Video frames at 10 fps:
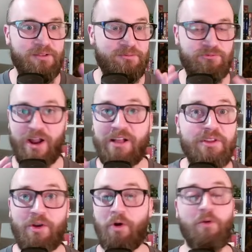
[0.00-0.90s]

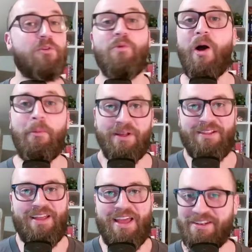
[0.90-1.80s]
frankly overwhelming,
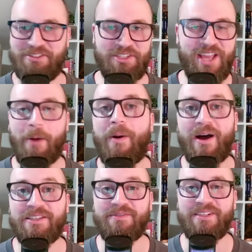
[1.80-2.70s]
and just how
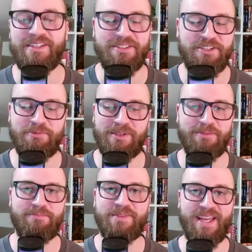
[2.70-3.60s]
positive it is. Just want
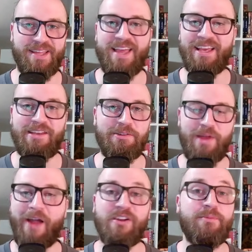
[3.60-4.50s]
to say thank you to
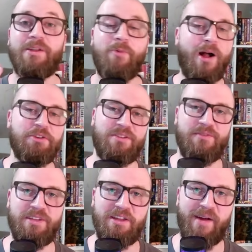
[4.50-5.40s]
everybody watching the
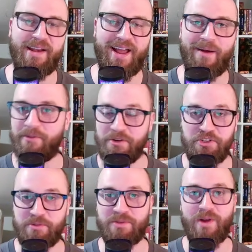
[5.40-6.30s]
video right now, whether you're
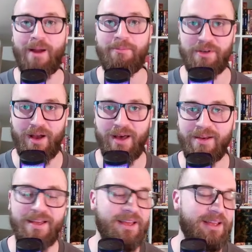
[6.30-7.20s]
subscribed or not.
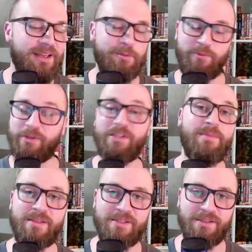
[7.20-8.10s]
It really
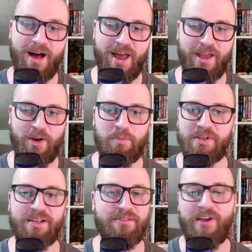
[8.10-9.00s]
means a lot. I hope you're
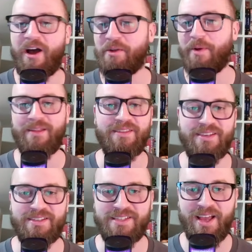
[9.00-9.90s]
getting value out of
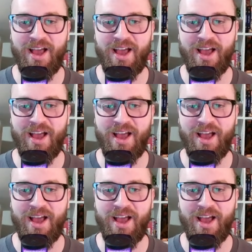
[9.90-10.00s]
these.